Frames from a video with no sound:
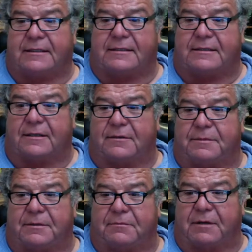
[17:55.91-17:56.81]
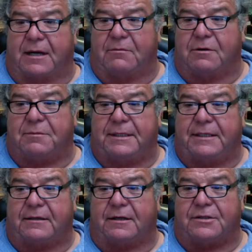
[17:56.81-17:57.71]
So, but I will be
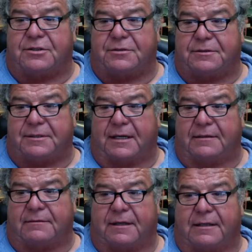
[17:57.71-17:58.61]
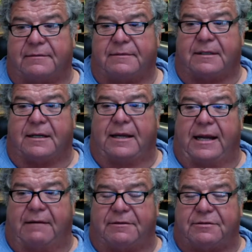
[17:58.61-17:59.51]
here on Tuesday. I
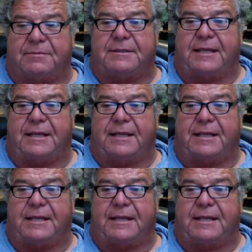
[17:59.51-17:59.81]
have a trip to